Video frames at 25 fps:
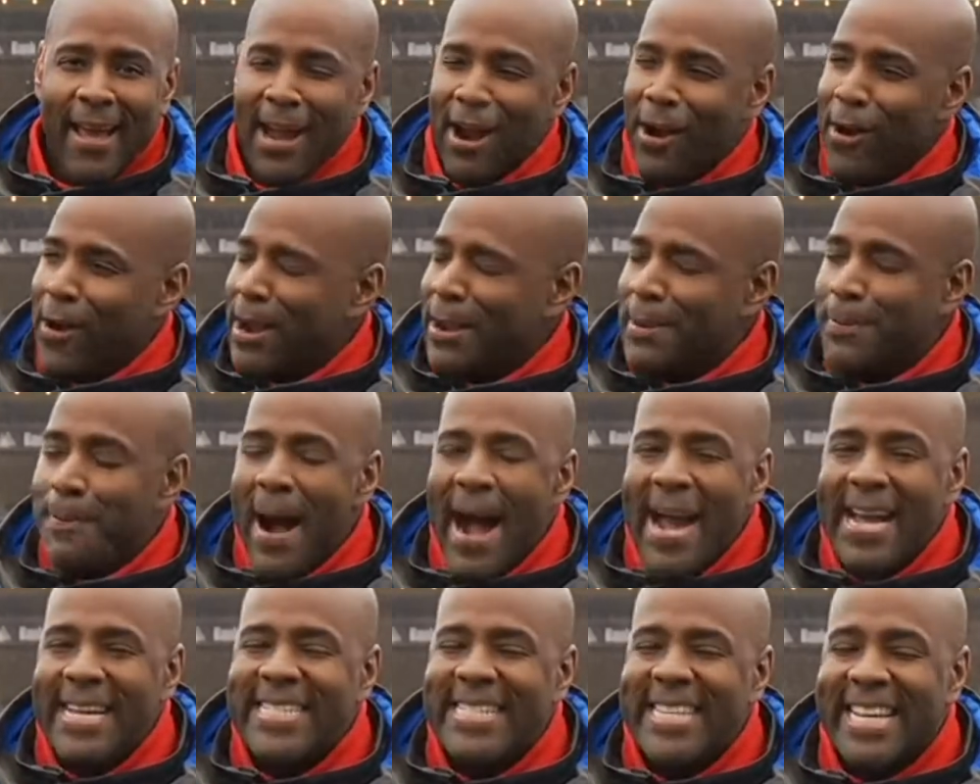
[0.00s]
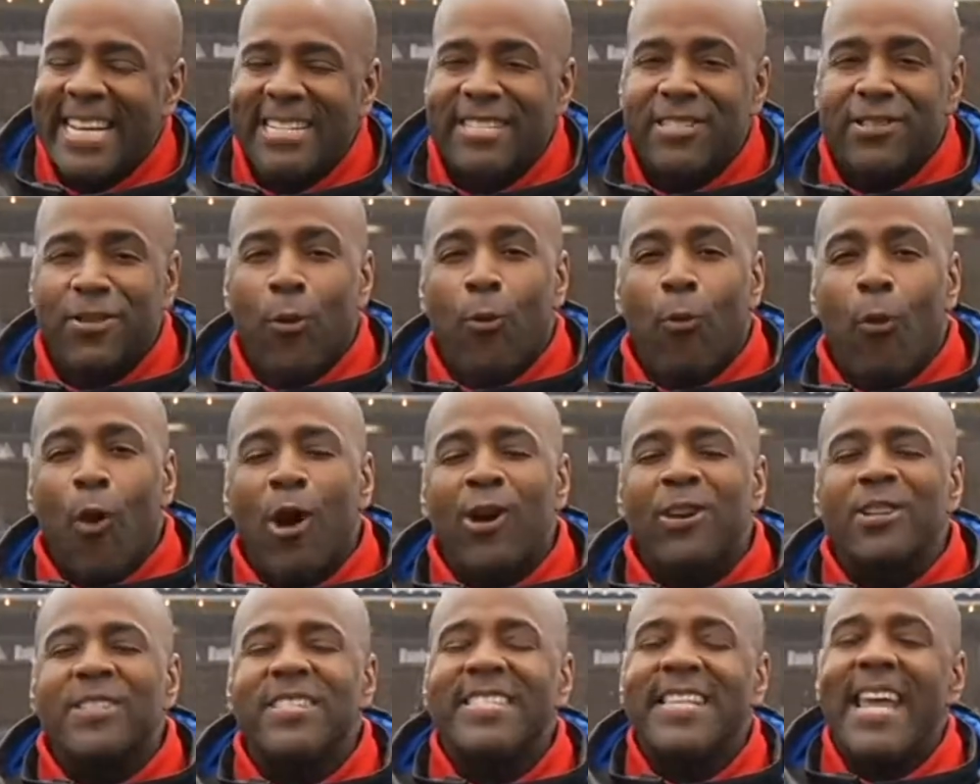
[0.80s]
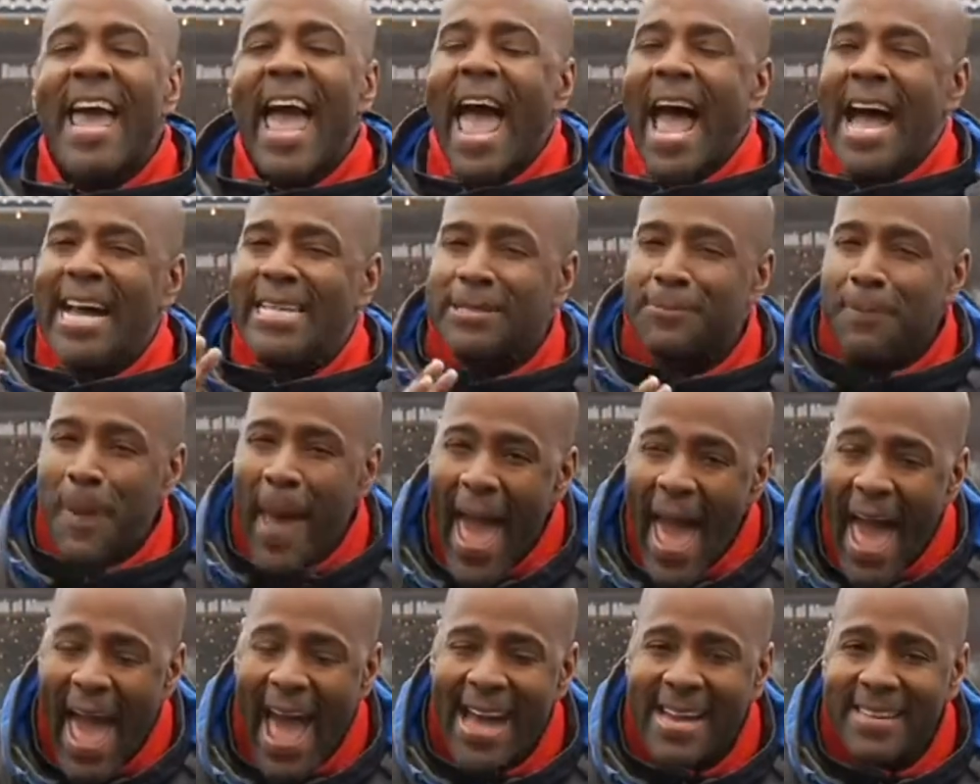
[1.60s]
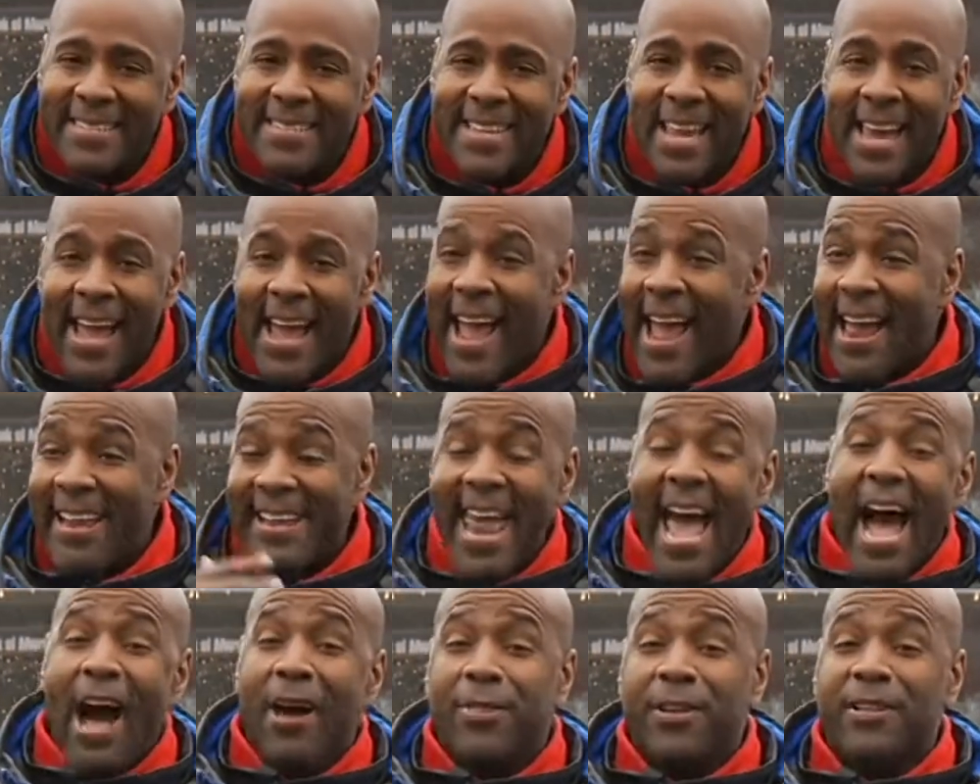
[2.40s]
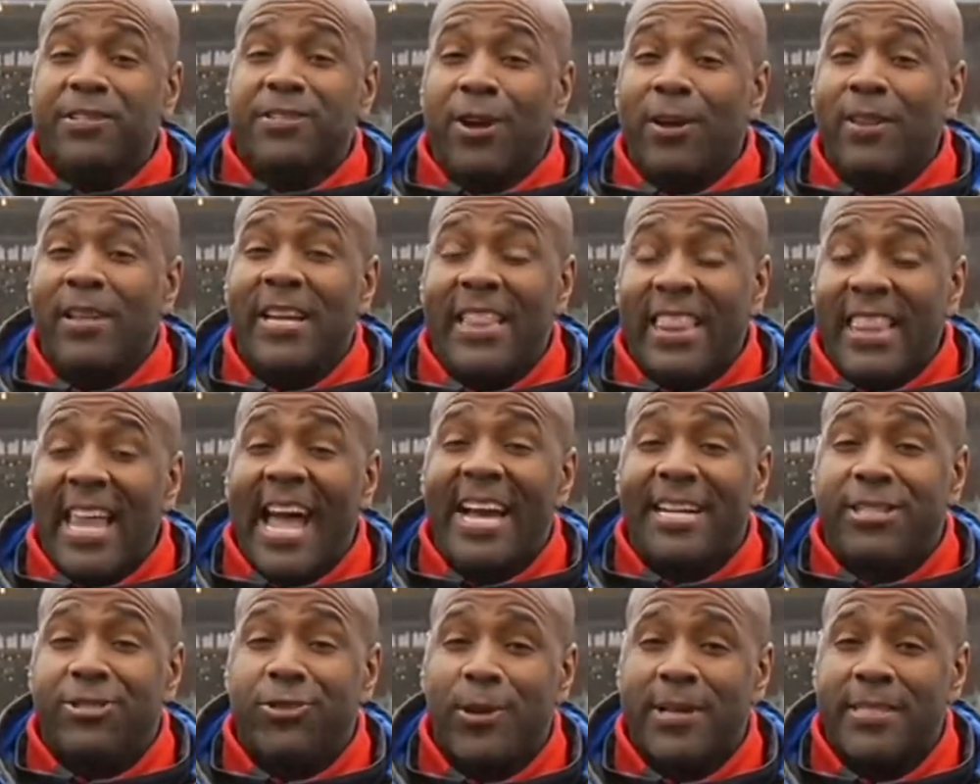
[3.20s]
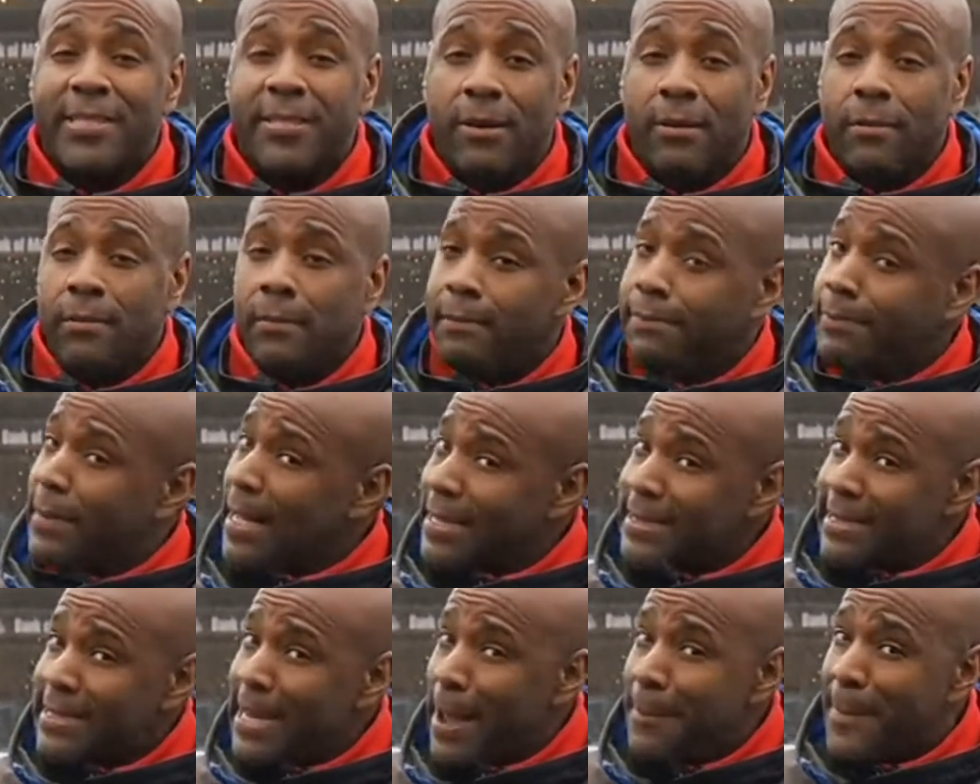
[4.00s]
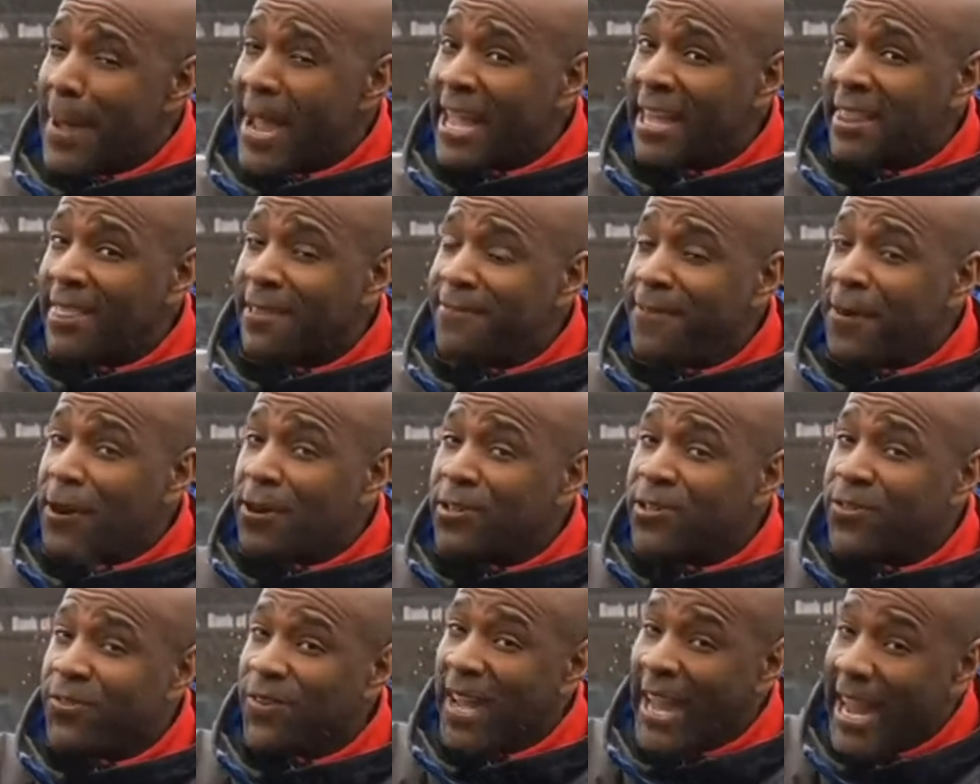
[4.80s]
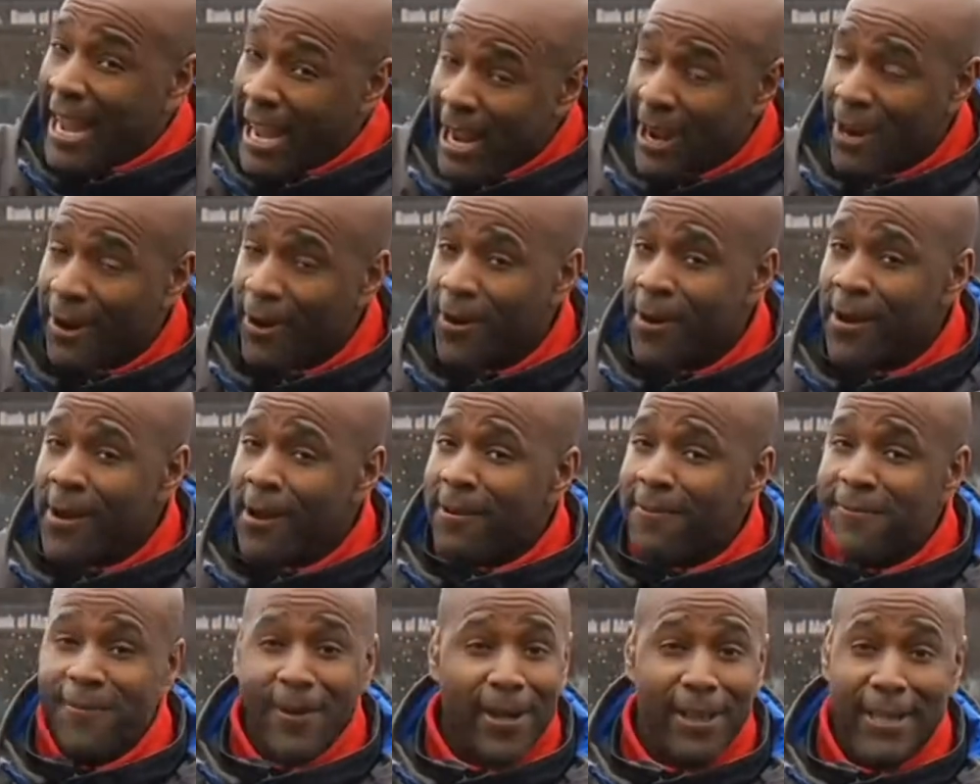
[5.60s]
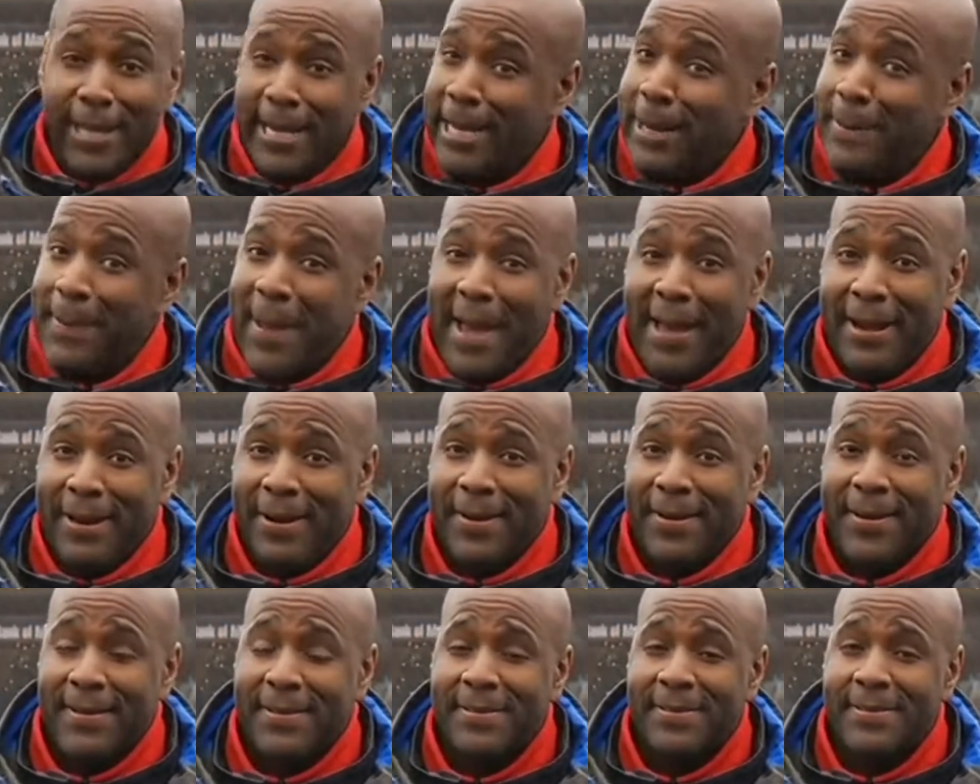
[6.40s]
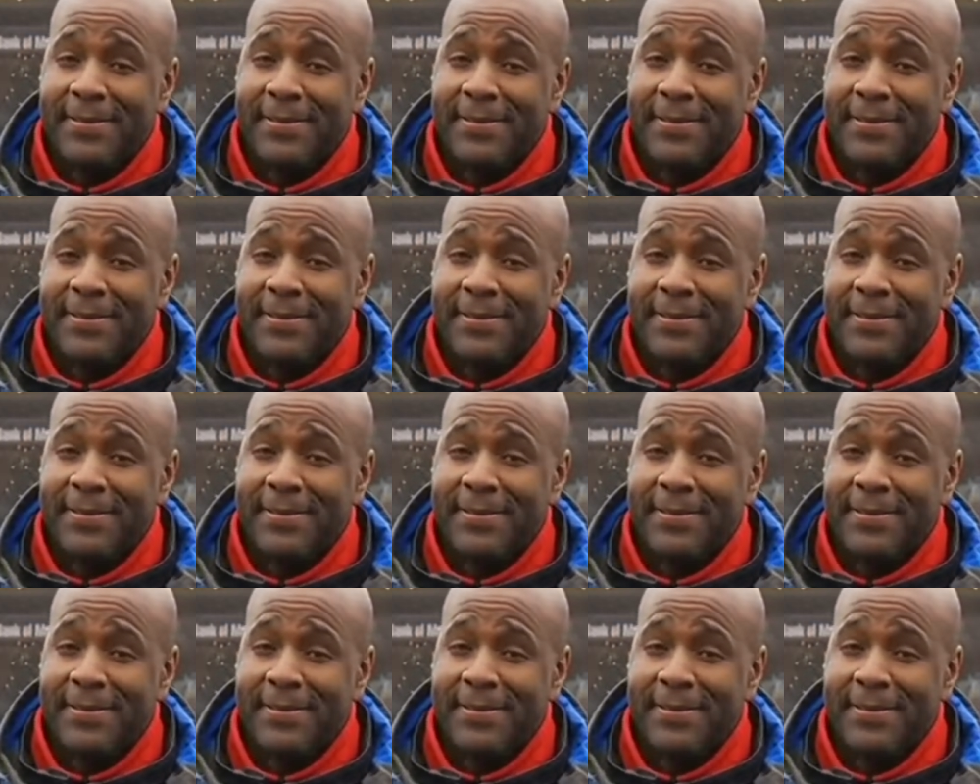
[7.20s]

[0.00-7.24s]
Eric Mike says the worst has passed and now there's only light drizzle. That's not making the folks here feel any better